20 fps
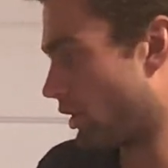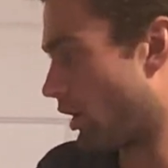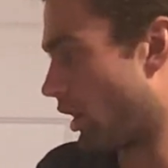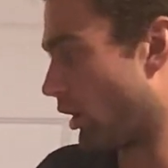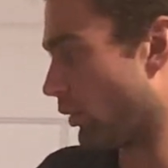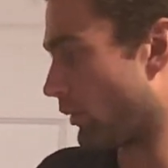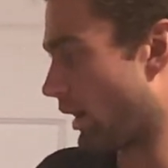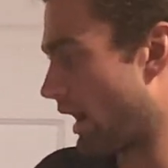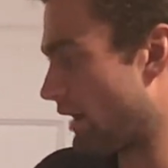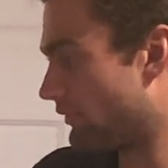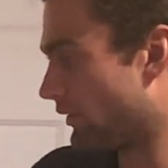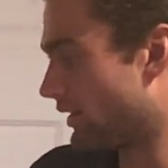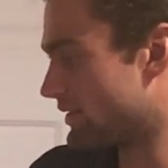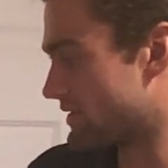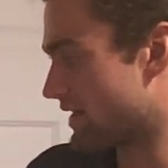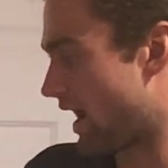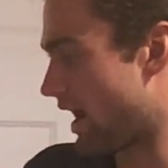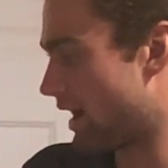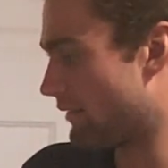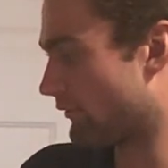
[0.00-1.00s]
Arrive on
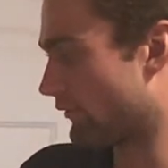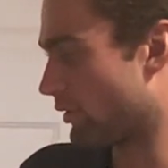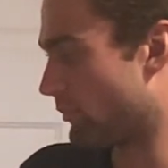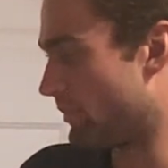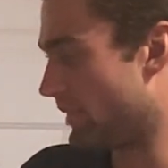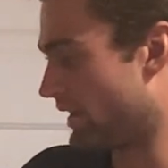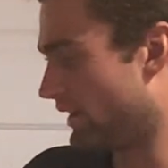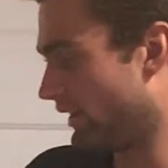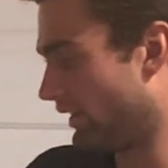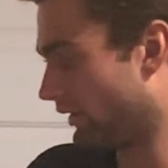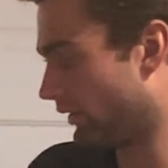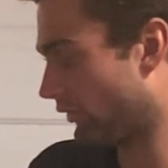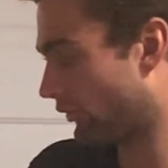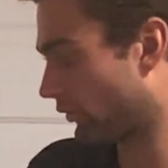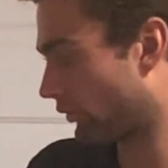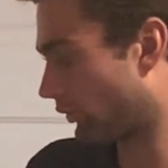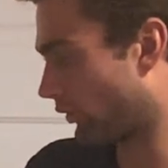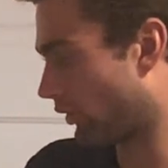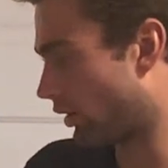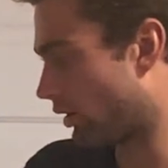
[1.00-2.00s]
time for
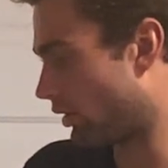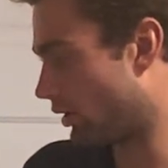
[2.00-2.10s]
meetings,